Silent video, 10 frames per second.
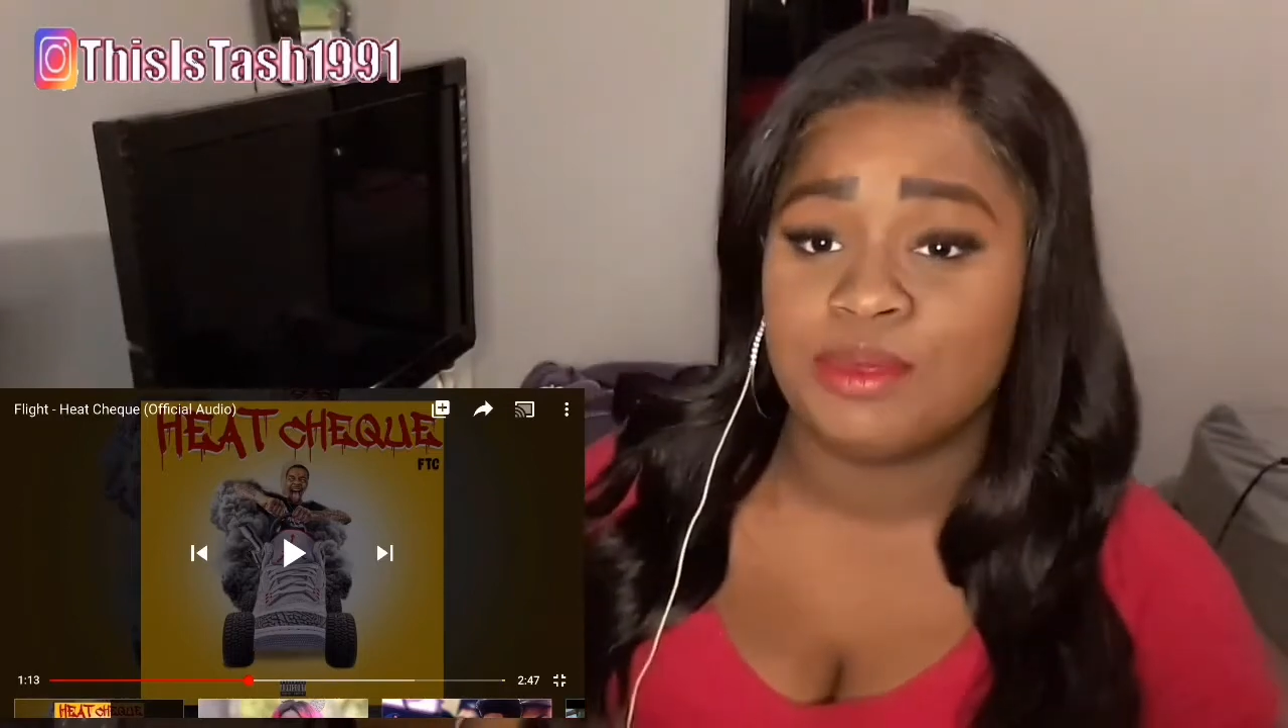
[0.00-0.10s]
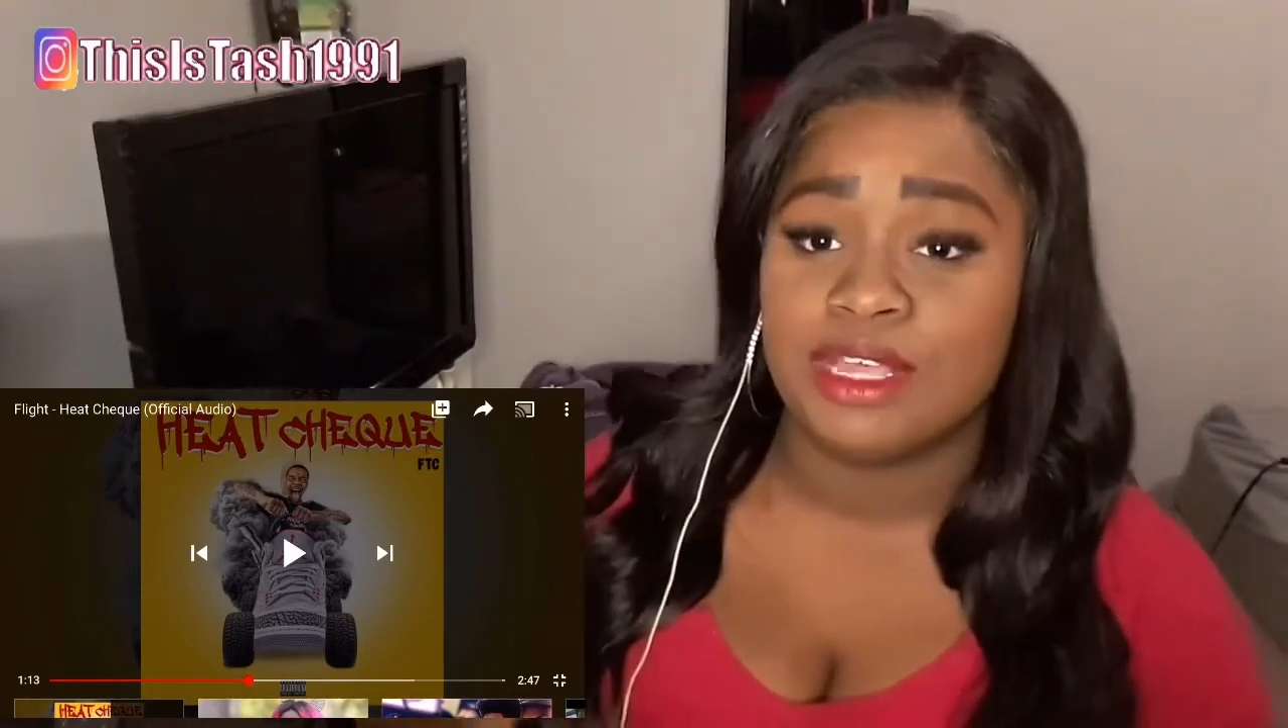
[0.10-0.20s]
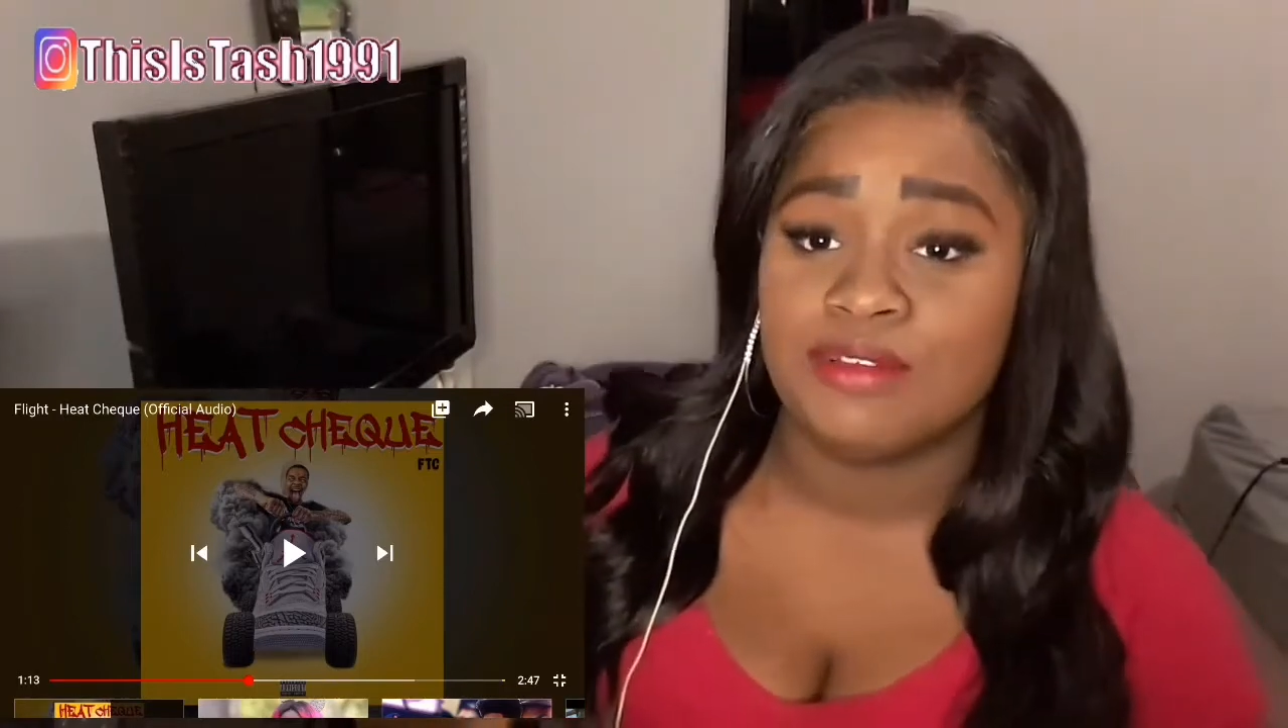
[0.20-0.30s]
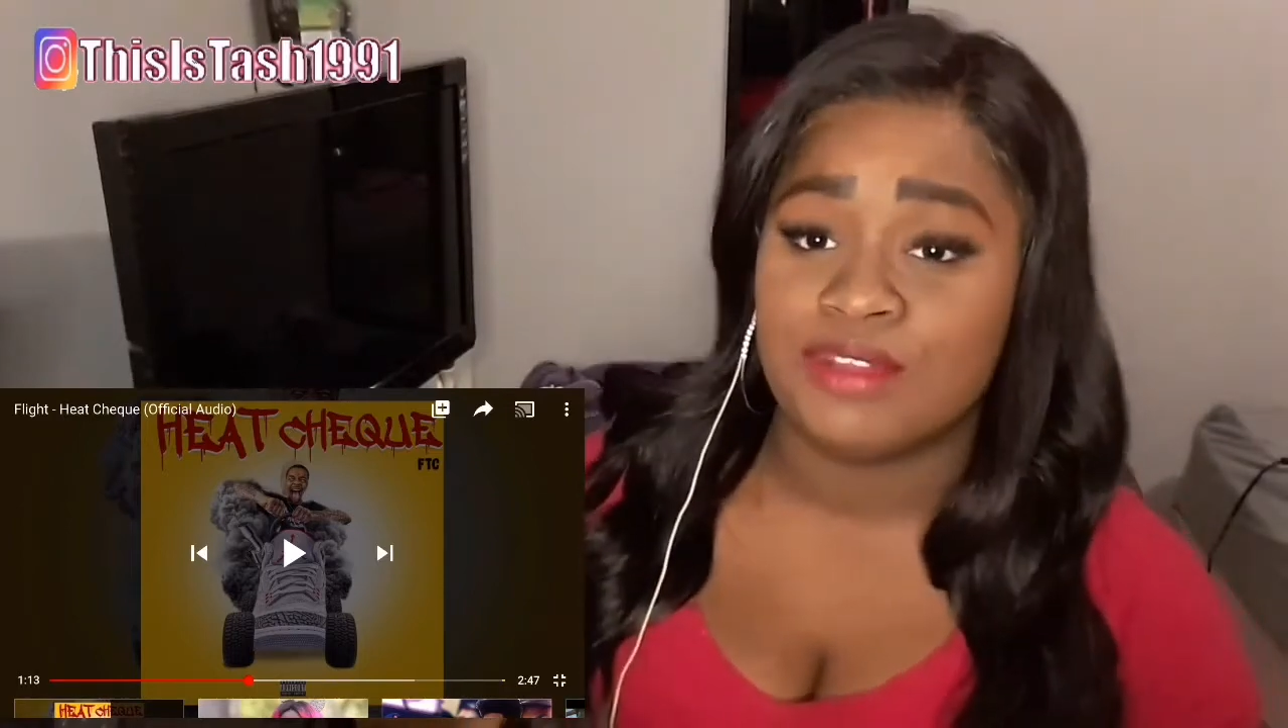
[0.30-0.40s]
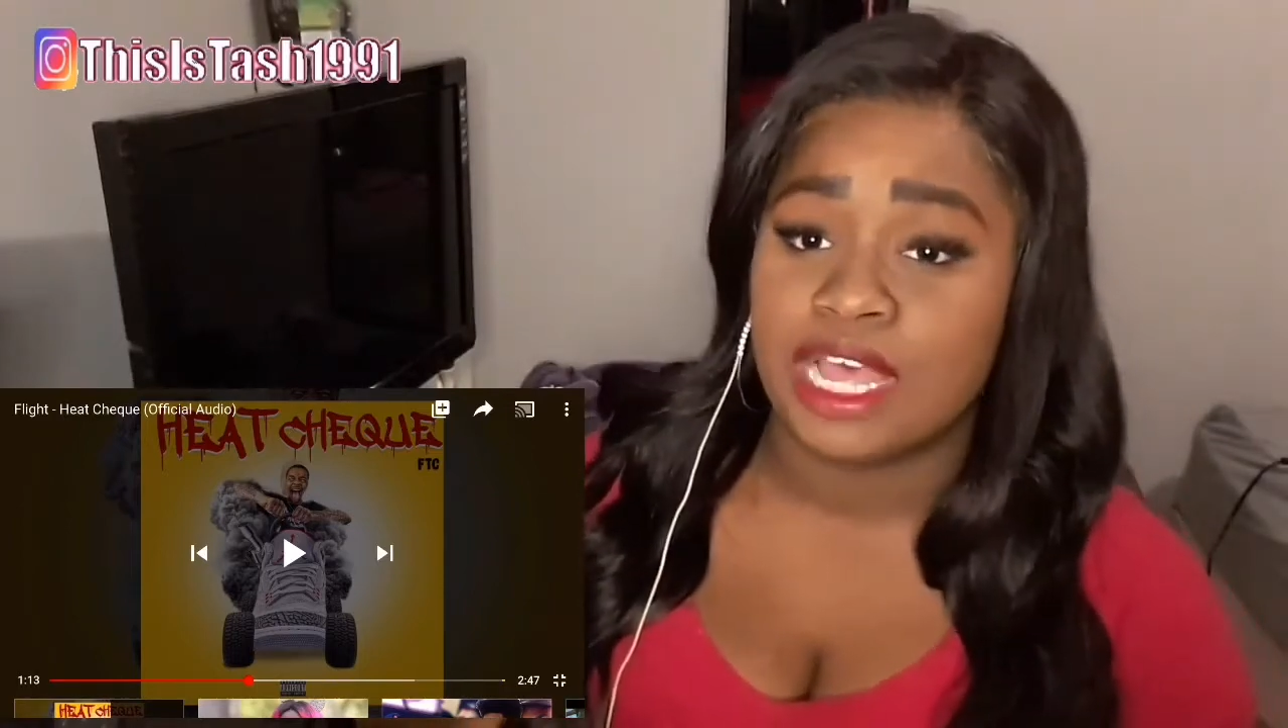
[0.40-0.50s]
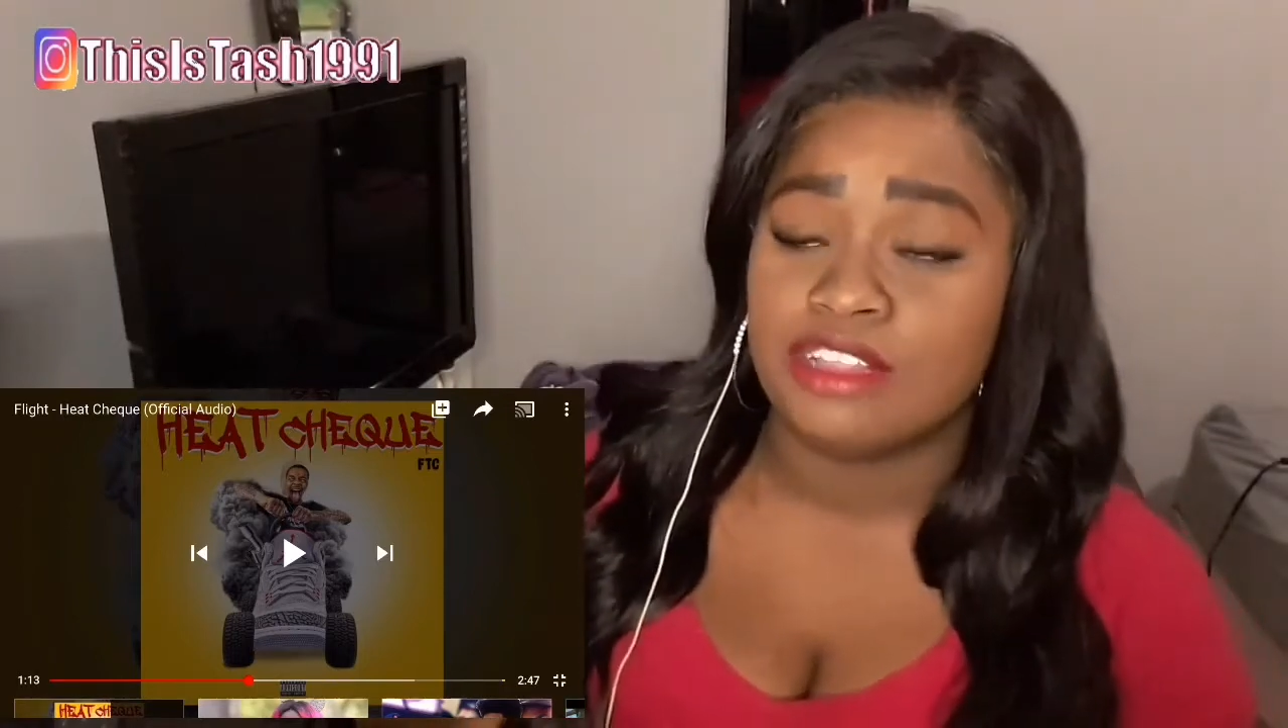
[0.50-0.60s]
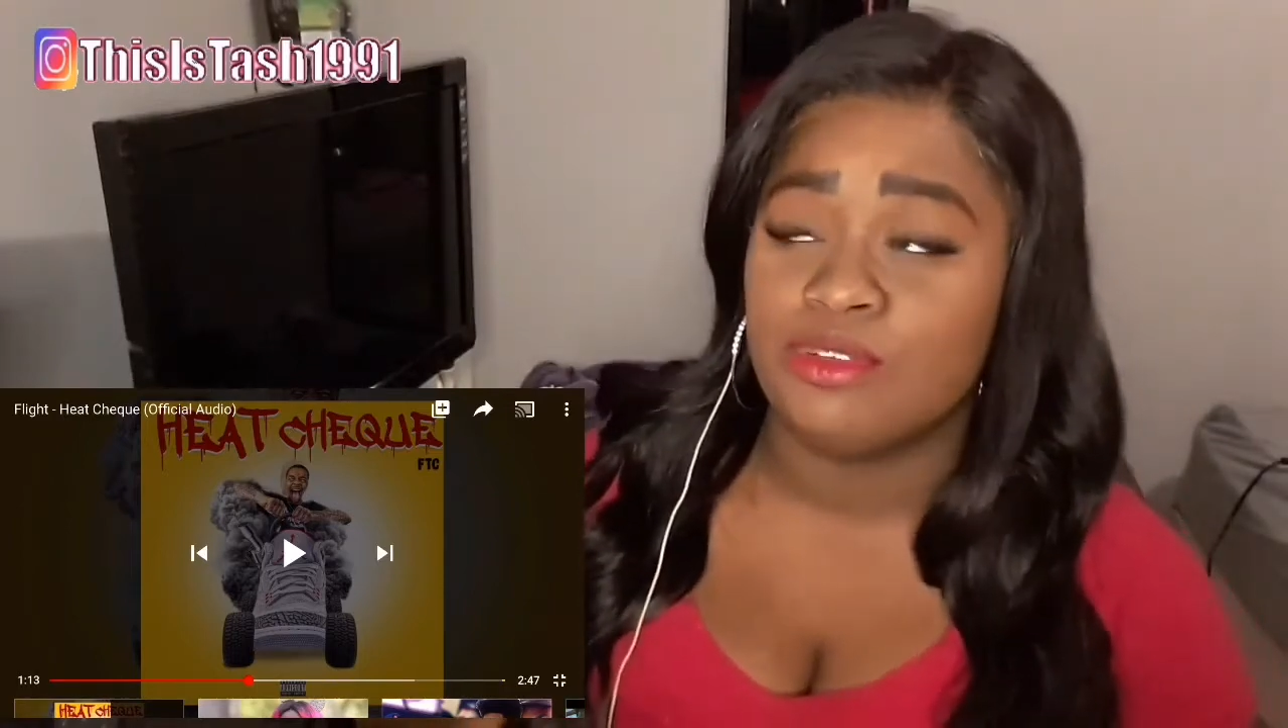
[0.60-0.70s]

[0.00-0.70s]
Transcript: me of like